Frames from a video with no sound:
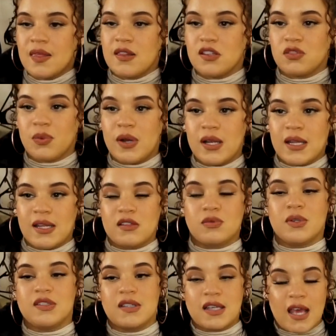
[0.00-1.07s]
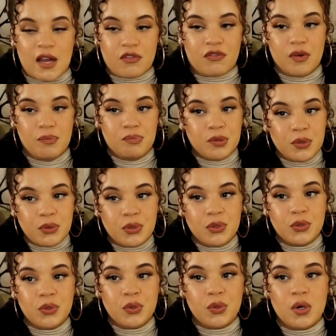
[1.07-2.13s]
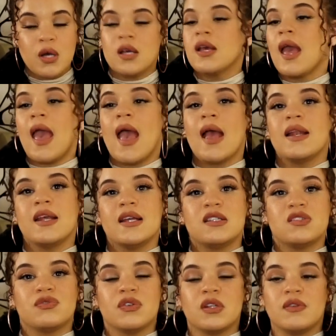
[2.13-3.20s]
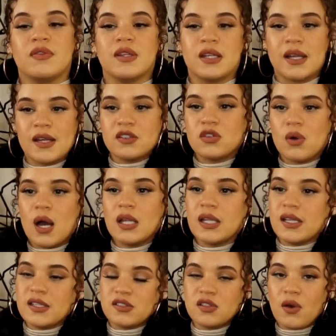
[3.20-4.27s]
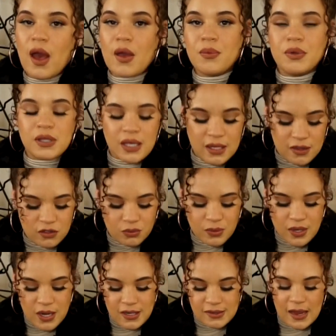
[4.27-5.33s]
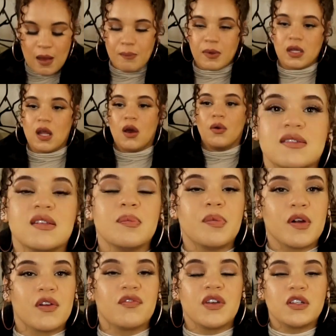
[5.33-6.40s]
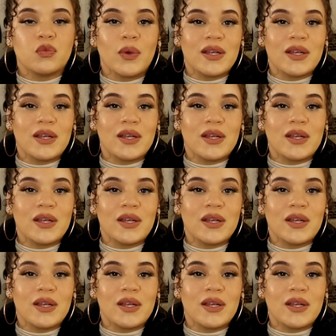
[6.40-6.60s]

this one is once again from Boohoo, and it's really, really nice quality. So I will link this one down below. It's the perfect